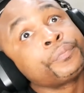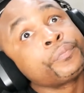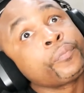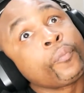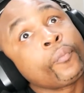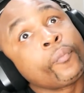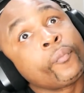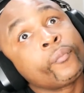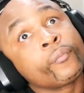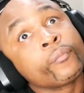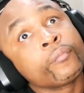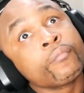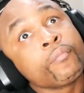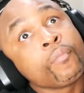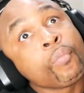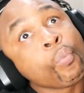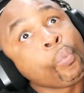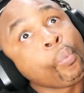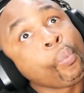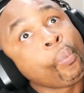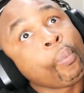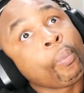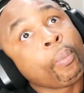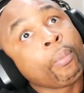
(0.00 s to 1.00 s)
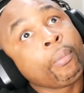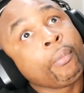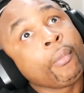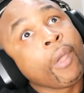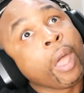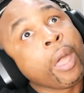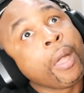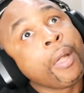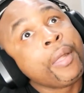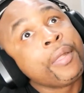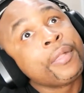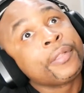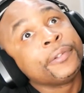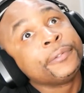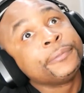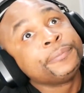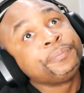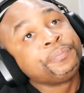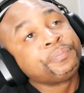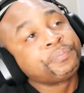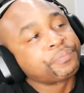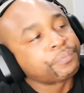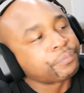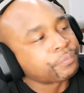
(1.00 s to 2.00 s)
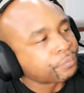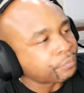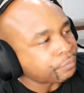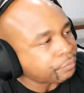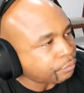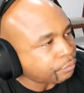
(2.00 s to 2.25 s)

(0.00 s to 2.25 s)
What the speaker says: What now? I'm sorry, I wasn't paying attention.